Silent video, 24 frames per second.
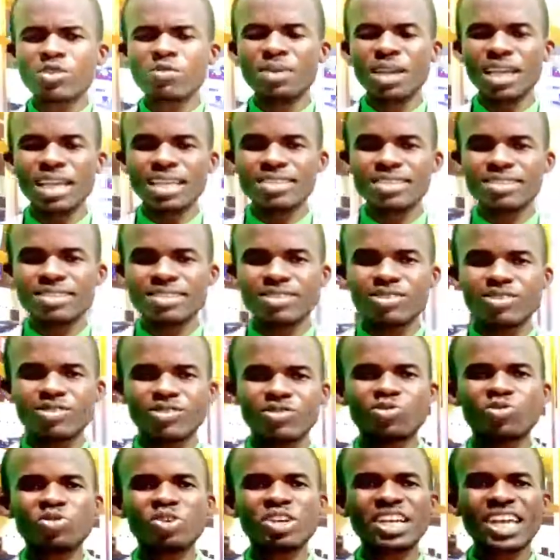means
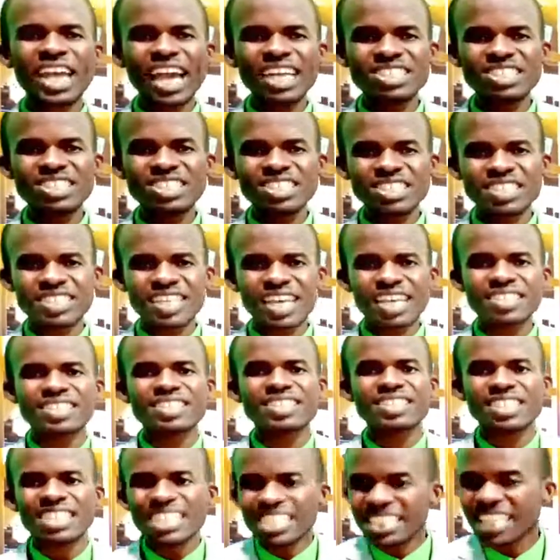to get Jesus
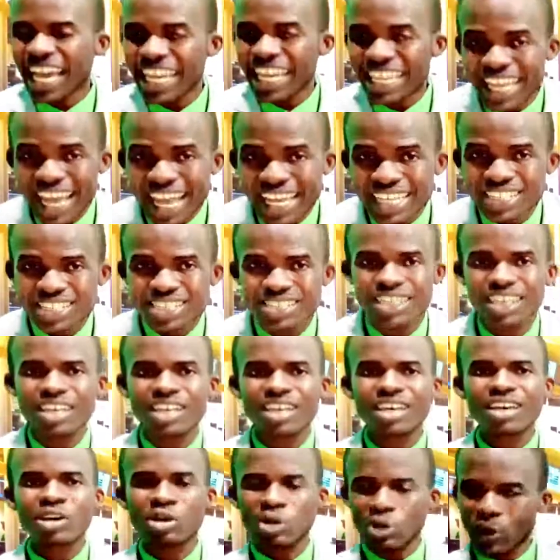sin against
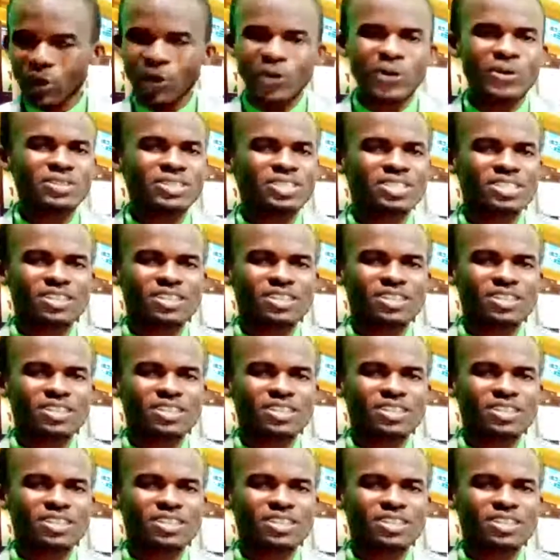God.